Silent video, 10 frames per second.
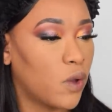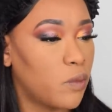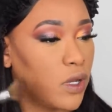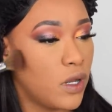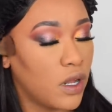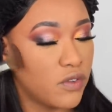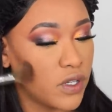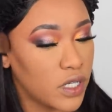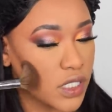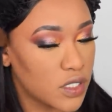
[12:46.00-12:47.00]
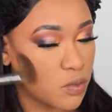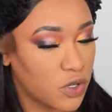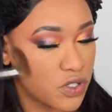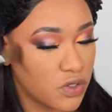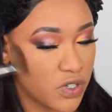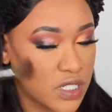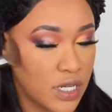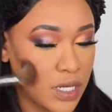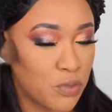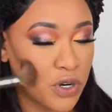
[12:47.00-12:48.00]
Been loving this as a bronzer
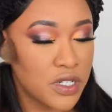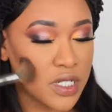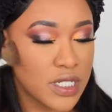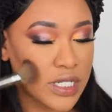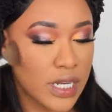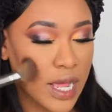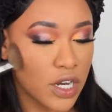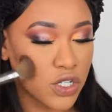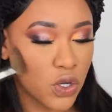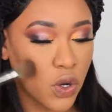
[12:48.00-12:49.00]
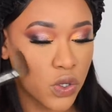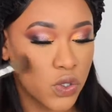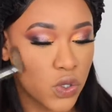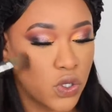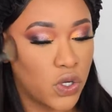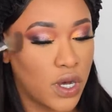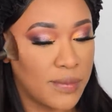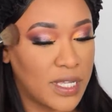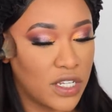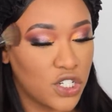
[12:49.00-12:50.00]
recently. Bronzer slash contour.
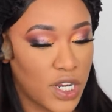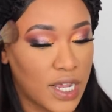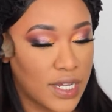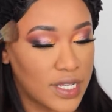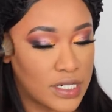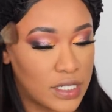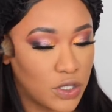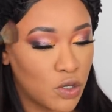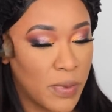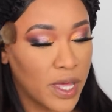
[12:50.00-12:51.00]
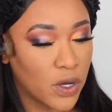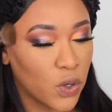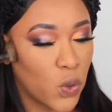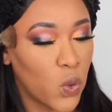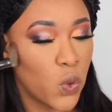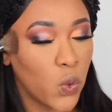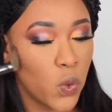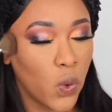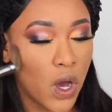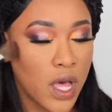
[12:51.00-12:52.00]
I mean, the shade is a little bit
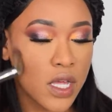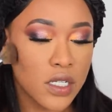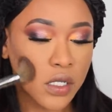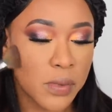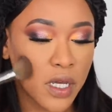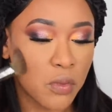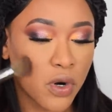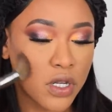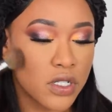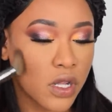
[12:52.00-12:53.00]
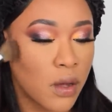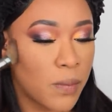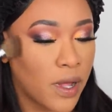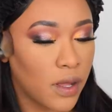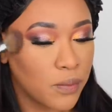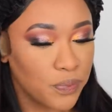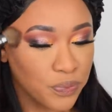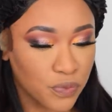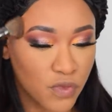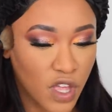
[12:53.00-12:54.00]
cool to be a bronzer, but
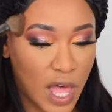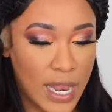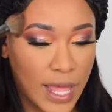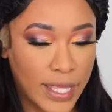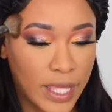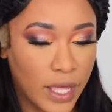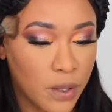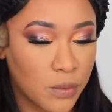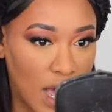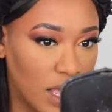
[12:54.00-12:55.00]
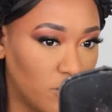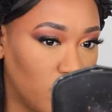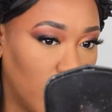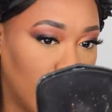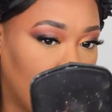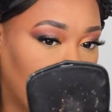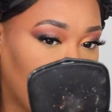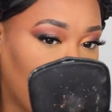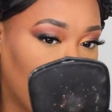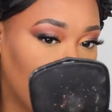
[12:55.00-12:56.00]
I like it. I really like
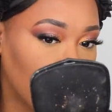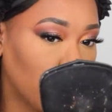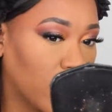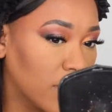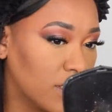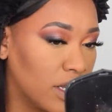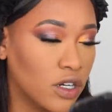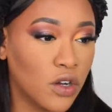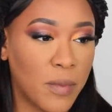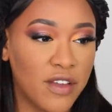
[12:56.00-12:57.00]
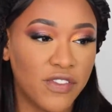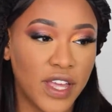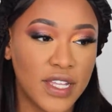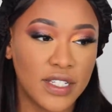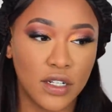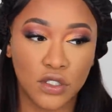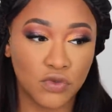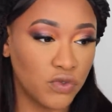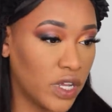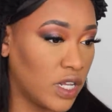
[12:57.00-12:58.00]
how everything is sitting on my face. It
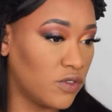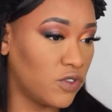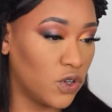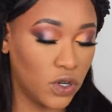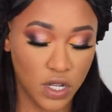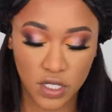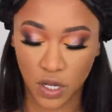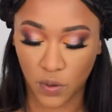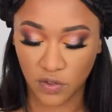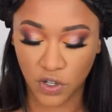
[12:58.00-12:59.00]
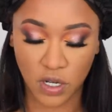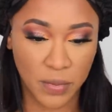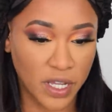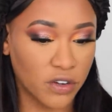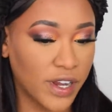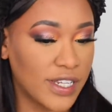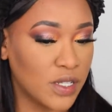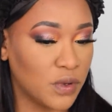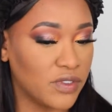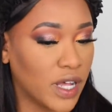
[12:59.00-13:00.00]
looks really flawless. Oh, I've gone a bit
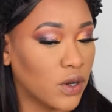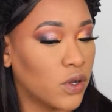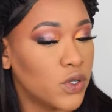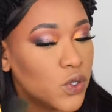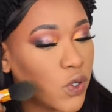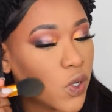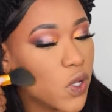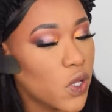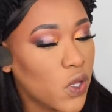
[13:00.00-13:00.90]
crazy with that contour.